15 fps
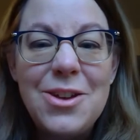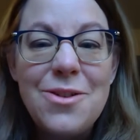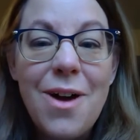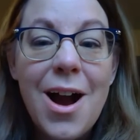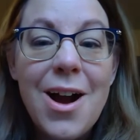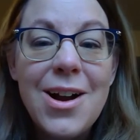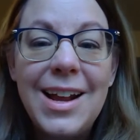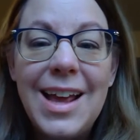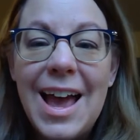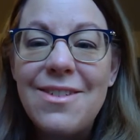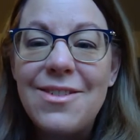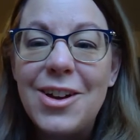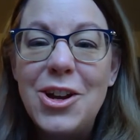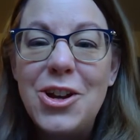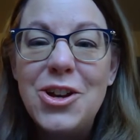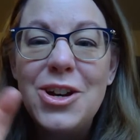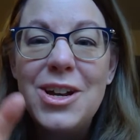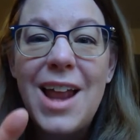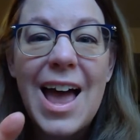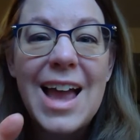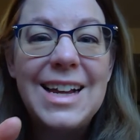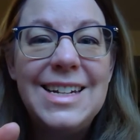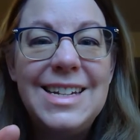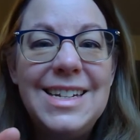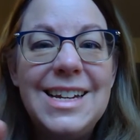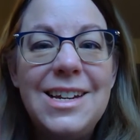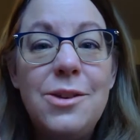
You already have a good idea.